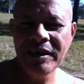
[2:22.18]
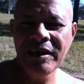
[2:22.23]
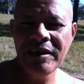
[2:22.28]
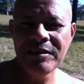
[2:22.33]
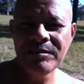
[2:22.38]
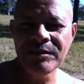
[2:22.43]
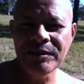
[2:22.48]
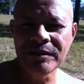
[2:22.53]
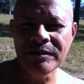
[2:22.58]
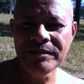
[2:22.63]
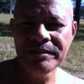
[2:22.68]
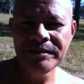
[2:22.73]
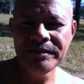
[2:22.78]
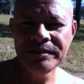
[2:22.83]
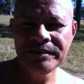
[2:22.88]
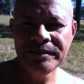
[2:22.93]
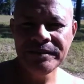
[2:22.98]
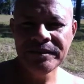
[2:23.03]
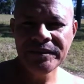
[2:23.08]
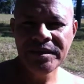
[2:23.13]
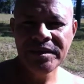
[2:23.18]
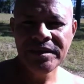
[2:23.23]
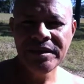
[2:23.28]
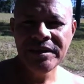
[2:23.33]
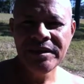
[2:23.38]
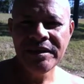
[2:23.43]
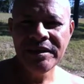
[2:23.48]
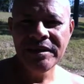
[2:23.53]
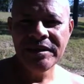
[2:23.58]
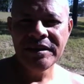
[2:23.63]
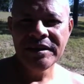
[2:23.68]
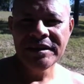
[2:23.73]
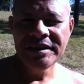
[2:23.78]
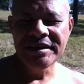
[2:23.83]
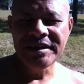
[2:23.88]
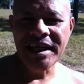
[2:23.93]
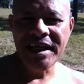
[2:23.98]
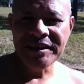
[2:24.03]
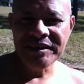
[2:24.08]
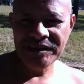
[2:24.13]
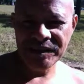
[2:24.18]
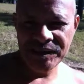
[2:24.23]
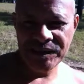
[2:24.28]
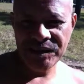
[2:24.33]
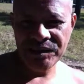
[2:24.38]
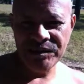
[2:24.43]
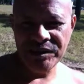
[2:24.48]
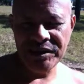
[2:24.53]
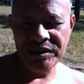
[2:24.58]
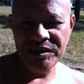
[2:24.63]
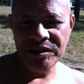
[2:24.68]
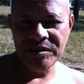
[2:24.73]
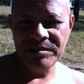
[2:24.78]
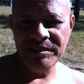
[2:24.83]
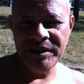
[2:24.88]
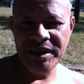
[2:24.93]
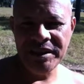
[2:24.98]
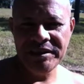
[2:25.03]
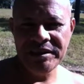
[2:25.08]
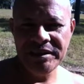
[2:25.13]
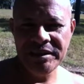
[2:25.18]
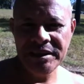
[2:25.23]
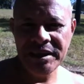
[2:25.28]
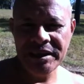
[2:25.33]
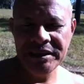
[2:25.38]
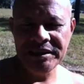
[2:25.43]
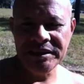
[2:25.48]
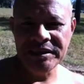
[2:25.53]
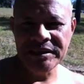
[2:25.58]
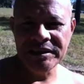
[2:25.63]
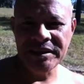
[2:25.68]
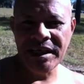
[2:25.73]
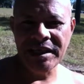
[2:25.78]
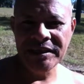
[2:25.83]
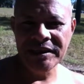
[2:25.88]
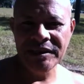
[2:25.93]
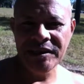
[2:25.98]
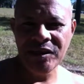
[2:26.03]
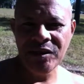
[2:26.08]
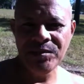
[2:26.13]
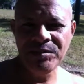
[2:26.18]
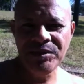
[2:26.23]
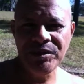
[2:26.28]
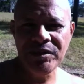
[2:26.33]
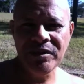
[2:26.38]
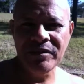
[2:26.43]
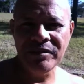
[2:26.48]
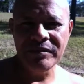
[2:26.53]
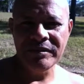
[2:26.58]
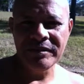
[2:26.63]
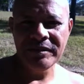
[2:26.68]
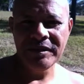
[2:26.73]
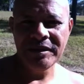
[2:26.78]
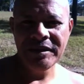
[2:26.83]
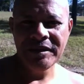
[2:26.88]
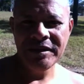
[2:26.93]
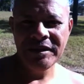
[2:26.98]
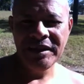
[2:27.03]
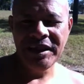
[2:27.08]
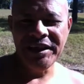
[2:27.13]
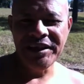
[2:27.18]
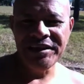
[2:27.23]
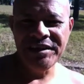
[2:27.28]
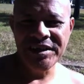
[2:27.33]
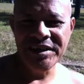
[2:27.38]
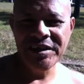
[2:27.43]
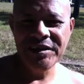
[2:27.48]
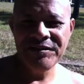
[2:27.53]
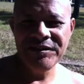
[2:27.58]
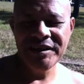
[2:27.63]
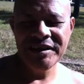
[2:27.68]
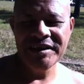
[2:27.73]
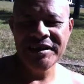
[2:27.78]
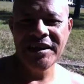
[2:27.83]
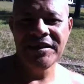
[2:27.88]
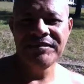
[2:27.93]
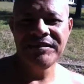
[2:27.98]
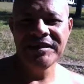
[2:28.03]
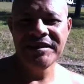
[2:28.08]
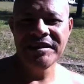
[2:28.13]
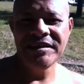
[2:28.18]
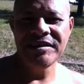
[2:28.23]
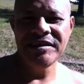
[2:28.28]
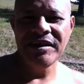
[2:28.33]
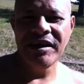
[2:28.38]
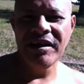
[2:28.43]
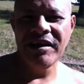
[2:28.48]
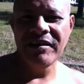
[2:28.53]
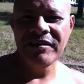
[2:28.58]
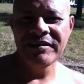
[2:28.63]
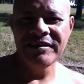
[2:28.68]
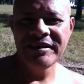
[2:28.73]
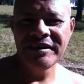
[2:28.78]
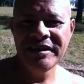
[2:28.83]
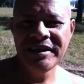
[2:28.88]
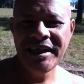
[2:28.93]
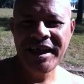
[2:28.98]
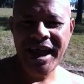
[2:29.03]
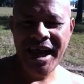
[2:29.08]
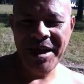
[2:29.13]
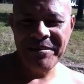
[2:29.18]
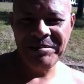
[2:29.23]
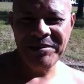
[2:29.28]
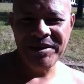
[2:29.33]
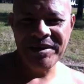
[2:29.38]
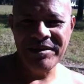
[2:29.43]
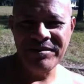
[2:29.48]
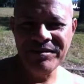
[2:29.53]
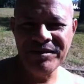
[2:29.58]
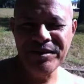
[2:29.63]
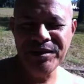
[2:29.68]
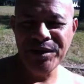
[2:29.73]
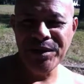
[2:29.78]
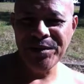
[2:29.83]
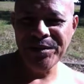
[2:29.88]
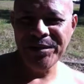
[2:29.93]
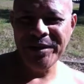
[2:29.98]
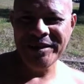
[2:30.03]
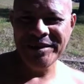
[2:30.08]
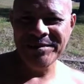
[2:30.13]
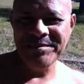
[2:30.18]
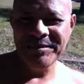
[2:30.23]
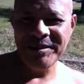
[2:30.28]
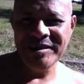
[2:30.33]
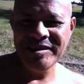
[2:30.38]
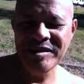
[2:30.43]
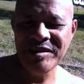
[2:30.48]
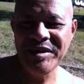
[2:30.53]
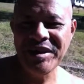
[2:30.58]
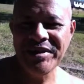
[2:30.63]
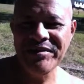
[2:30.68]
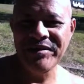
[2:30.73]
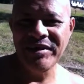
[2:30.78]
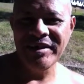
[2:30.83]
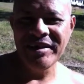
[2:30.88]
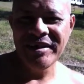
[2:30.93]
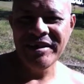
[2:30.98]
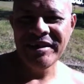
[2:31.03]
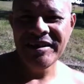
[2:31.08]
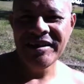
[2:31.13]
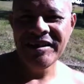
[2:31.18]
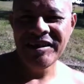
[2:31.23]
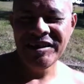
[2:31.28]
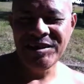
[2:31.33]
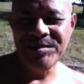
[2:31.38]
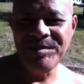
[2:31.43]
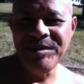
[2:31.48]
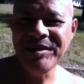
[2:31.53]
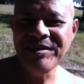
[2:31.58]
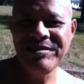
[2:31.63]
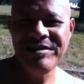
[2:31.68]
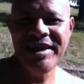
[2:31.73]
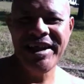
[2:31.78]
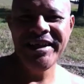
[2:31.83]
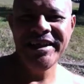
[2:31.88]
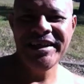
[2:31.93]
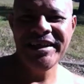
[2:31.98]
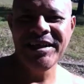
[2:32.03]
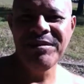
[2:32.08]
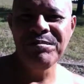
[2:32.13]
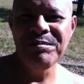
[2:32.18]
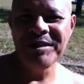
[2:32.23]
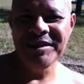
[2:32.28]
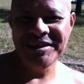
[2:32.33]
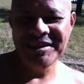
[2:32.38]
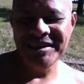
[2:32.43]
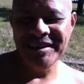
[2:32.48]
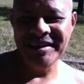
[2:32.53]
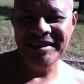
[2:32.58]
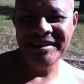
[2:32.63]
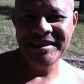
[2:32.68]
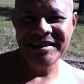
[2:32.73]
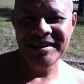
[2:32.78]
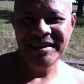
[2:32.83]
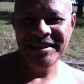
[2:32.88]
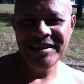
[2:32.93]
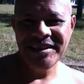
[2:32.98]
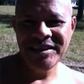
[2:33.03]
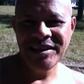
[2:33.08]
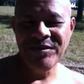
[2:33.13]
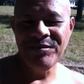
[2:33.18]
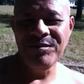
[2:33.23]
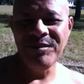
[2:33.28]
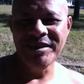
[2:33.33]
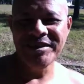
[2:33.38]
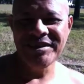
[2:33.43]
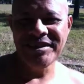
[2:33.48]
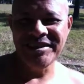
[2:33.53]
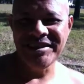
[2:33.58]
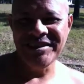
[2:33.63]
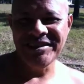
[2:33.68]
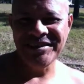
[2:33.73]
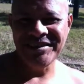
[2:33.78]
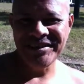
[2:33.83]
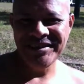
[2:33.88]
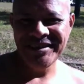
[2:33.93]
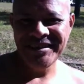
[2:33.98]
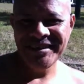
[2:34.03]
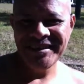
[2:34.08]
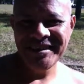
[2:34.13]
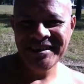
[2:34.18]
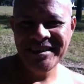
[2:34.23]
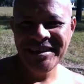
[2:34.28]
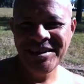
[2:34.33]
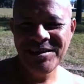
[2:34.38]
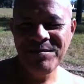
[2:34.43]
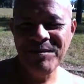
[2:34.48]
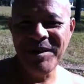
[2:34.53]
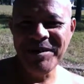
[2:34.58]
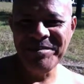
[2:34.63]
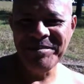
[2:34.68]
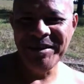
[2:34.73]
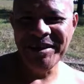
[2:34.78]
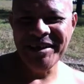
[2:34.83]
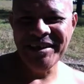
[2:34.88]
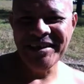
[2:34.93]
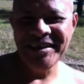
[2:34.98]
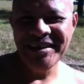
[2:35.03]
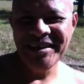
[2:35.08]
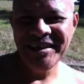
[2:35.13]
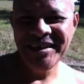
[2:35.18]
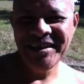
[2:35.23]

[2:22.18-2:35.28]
global. Start to stretch your imagination. Start to go beyond. And think of yourself as a child. Happy for no reason whatsoever to be creating a wish list of what to do. 1 minute